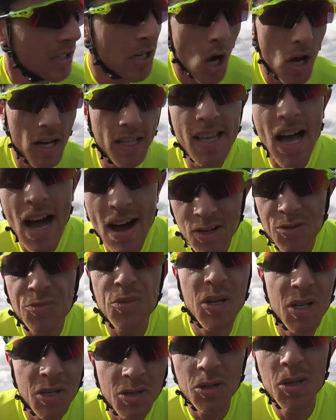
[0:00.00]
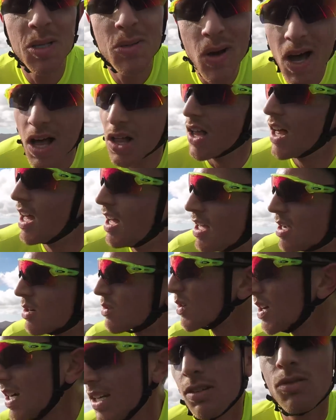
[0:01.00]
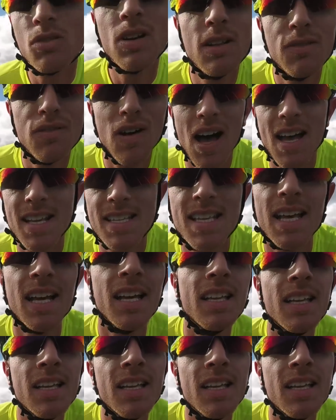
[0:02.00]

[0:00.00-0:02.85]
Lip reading: Going down is pretty cool as well. Really, really fast.